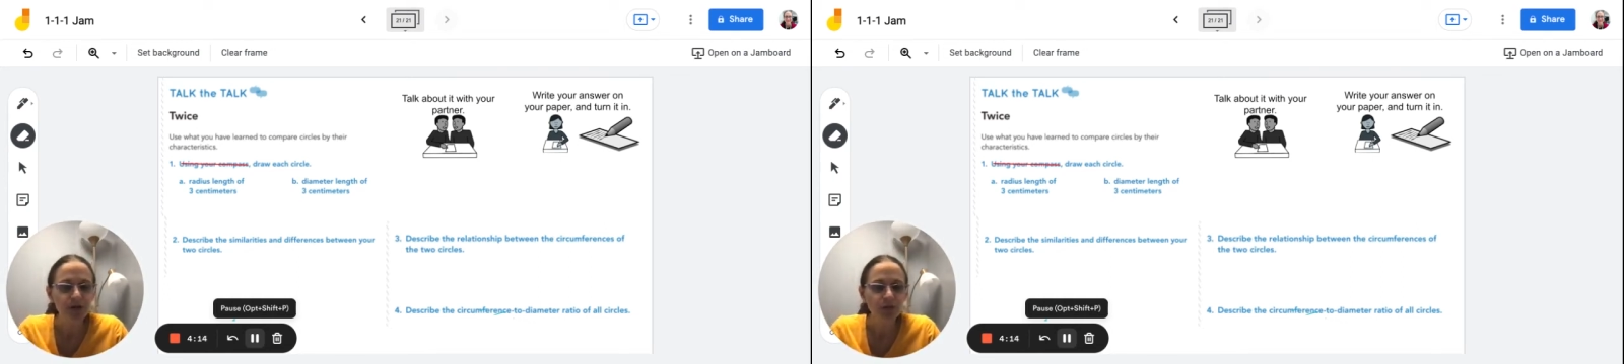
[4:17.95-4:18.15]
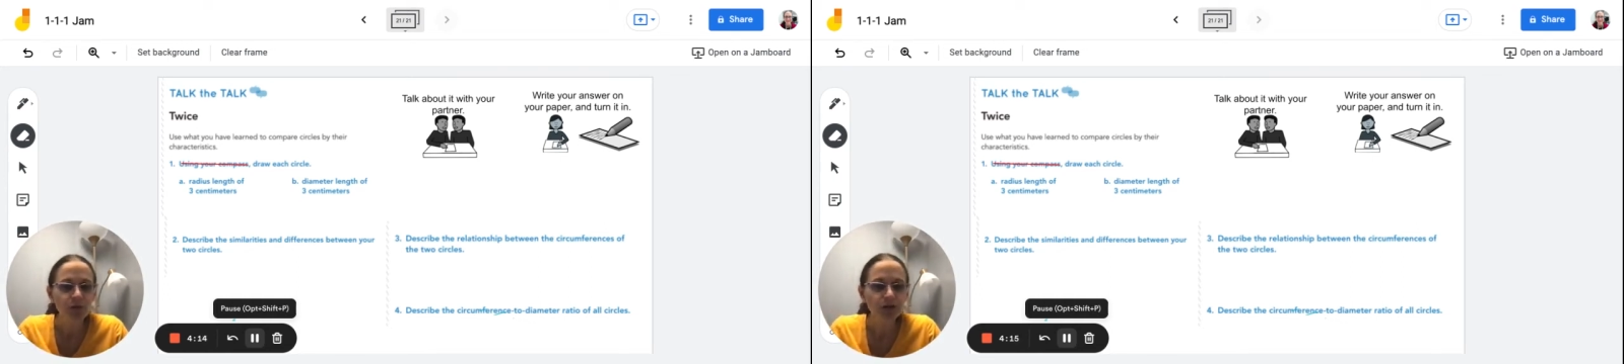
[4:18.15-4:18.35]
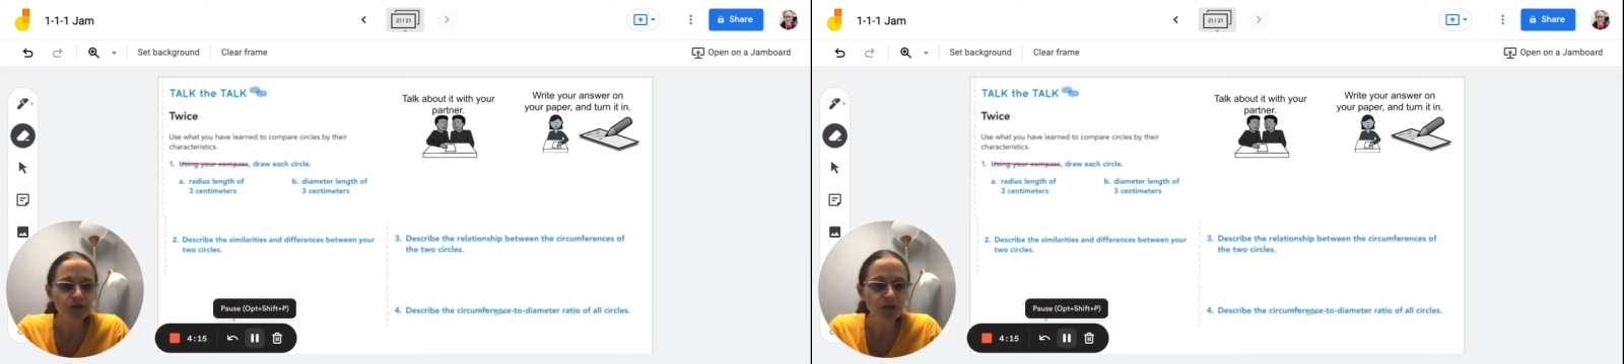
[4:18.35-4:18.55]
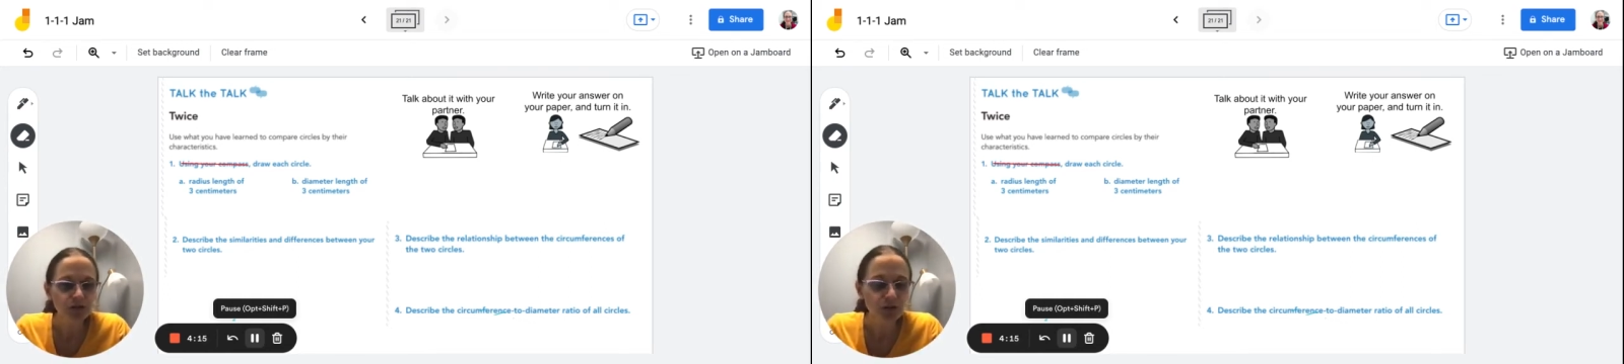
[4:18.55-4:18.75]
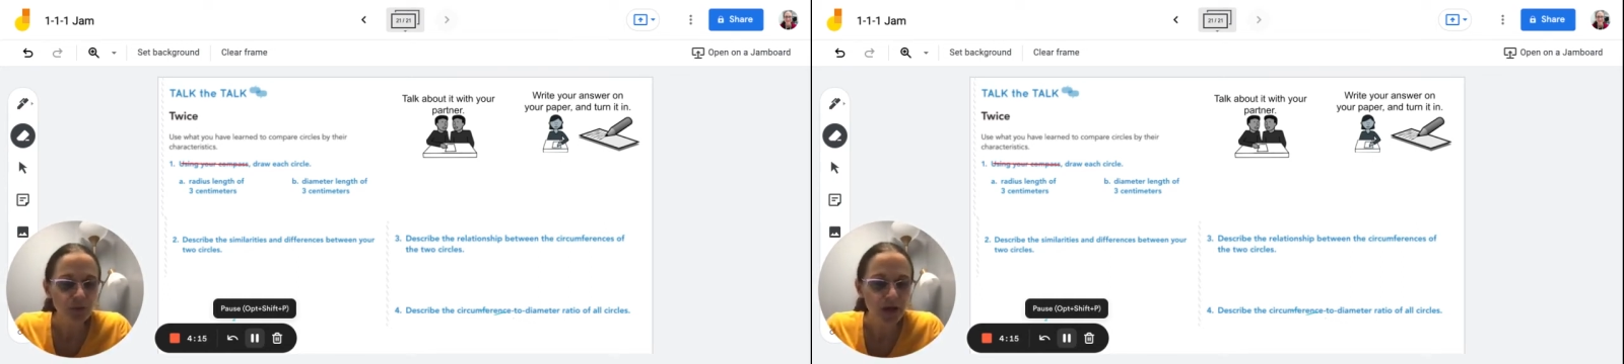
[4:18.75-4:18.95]
One
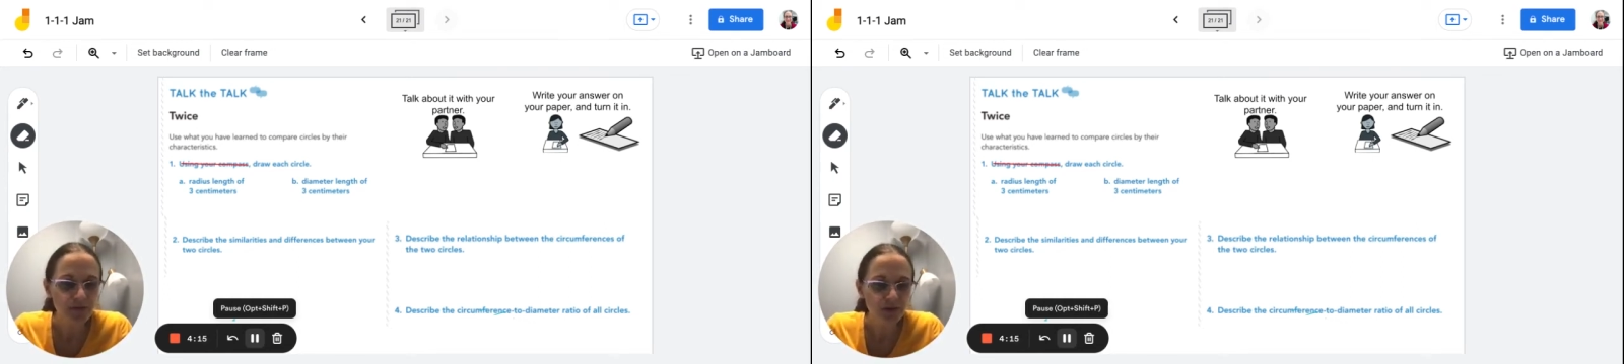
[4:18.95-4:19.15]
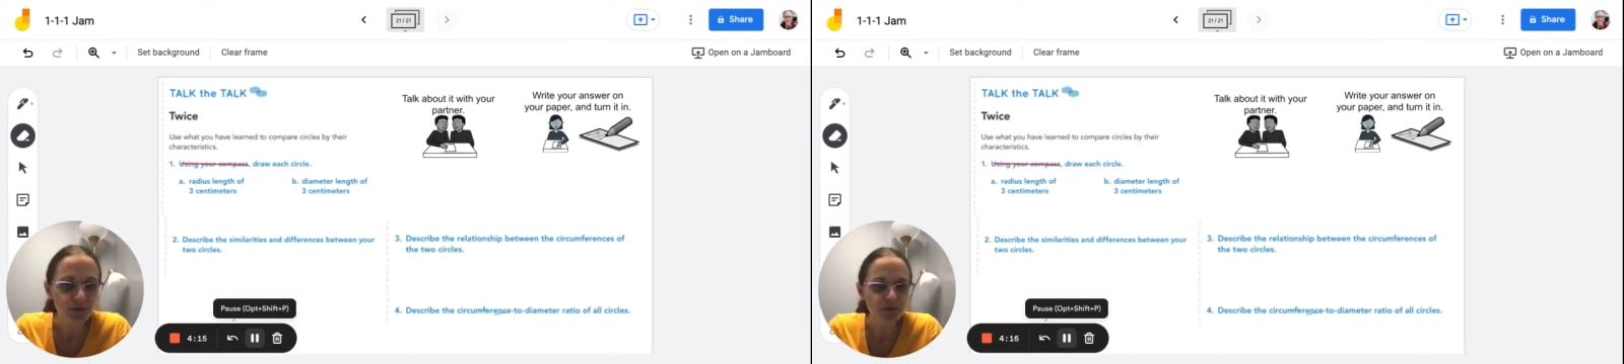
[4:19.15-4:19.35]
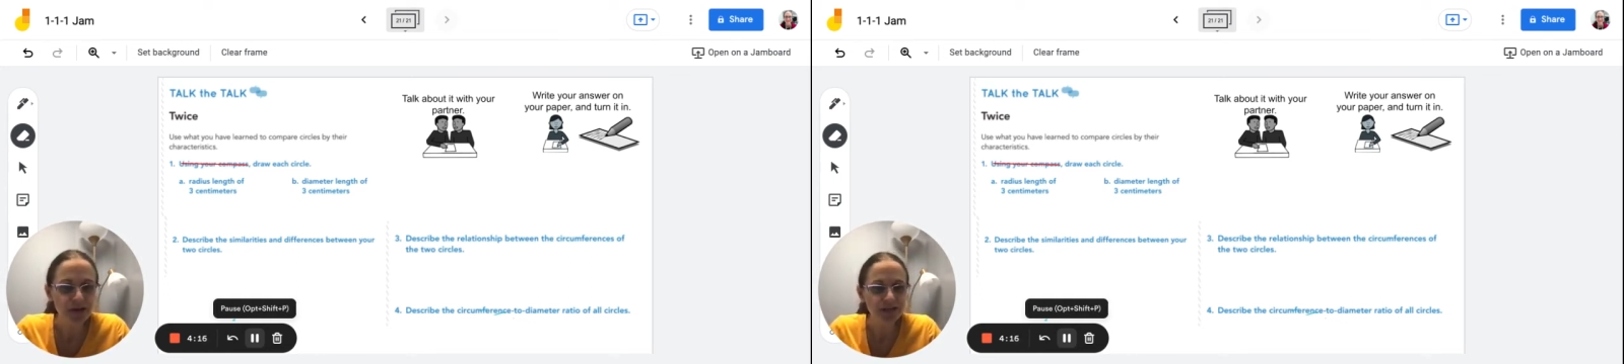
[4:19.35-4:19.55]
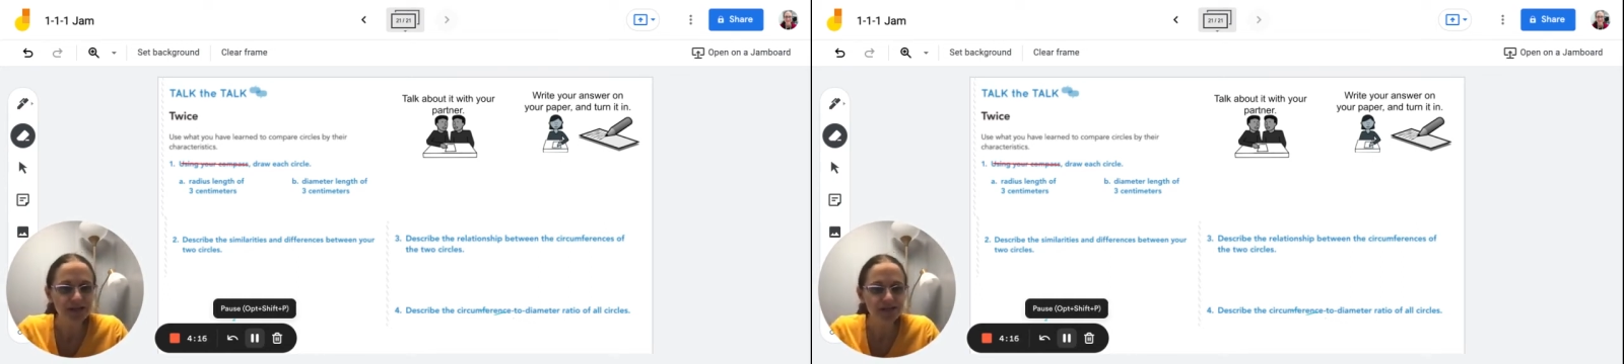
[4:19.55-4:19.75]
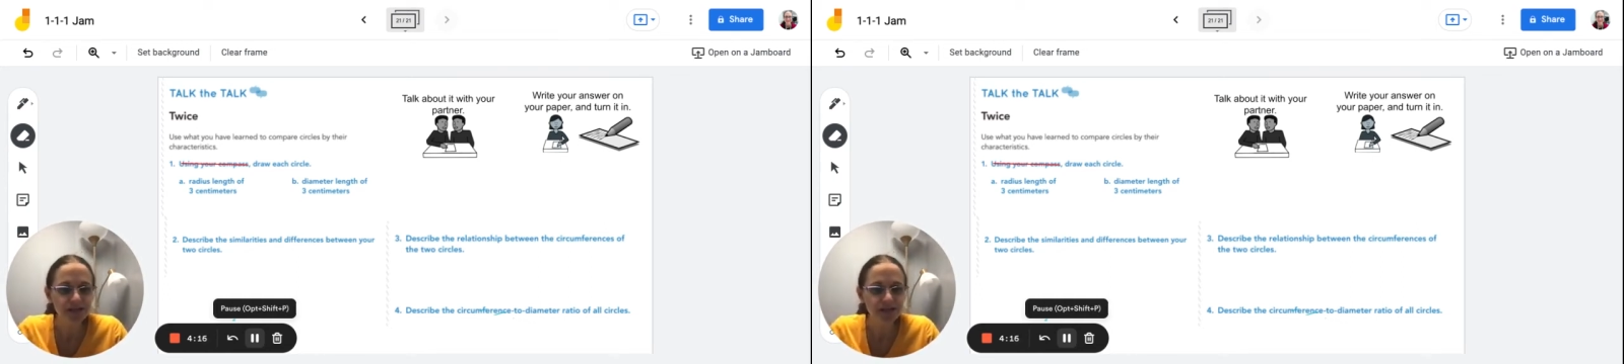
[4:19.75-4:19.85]
circle will have a radius